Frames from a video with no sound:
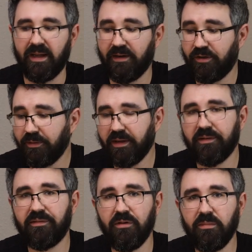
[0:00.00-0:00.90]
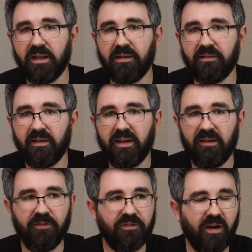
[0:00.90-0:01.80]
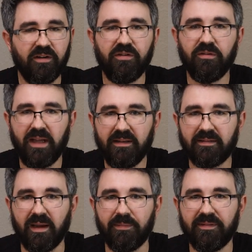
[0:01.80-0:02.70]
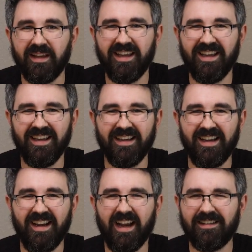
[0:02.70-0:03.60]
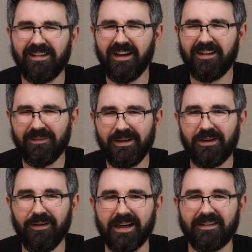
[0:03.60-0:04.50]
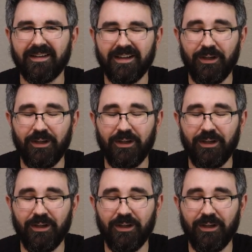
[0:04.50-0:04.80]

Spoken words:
And don't get a zoom lens if you're trying to shoot landscapes. It's not going to be great.